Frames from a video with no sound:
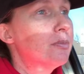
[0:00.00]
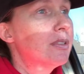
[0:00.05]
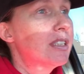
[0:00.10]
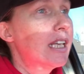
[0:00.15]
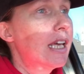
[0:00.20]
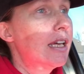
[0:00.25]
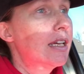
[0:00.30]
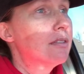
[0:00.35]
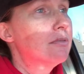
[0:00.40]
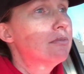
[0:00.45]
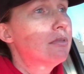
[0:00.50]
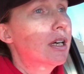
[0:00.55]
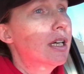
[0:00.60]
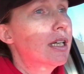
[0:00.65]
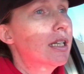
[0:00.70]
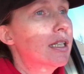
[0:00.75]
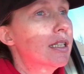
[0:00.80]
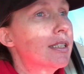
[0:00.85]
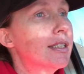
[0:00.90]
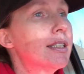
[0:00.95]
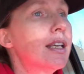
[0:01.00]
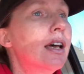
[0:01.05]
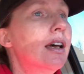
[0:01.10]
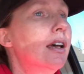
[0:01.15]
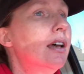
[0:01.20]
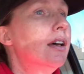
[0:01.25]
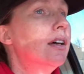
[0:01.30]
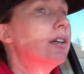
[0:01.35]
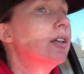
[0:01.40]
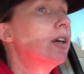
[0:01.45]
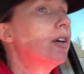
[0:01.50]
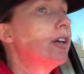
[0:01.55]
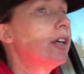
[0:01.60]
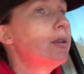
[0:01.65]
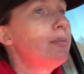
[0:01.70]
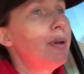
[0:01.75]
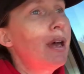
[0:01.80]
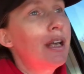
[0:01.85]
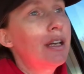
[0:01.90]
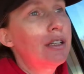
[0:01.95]
said was, go get a
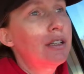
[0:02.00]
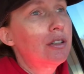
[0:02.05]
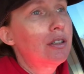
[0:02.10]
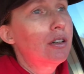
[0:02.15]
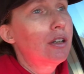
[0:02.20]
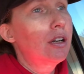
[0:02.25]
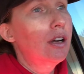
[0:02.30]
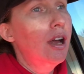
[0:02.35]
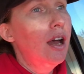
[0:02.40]
pedicure.